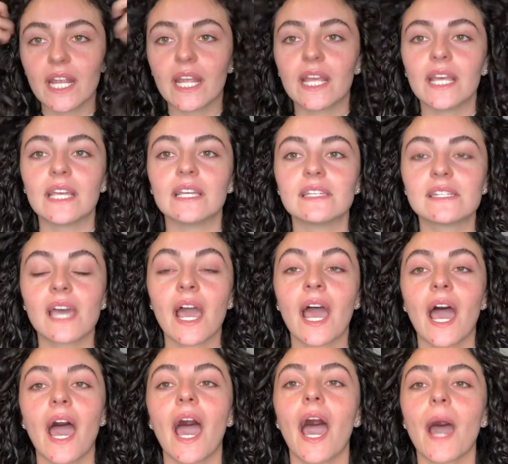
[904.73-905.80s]
It is
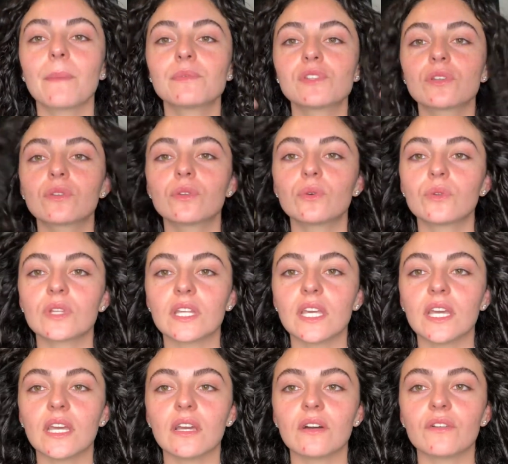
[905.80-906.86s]

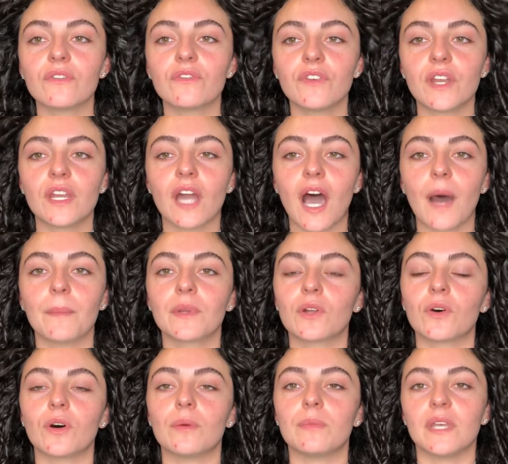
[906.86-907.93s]
absolutely
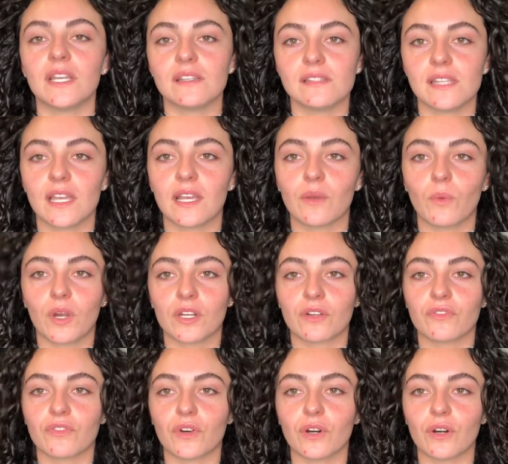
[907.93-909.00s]
phenomenal, amazing,
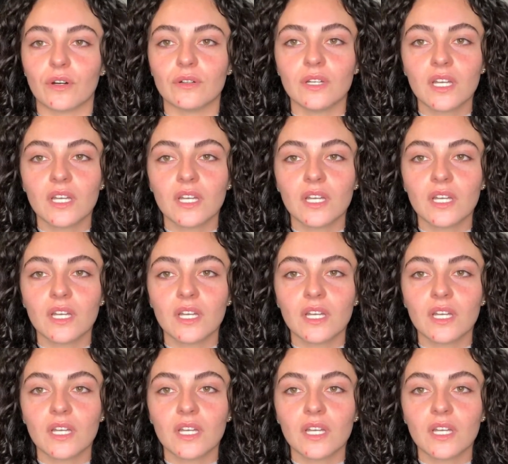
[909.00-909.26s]
wonderful.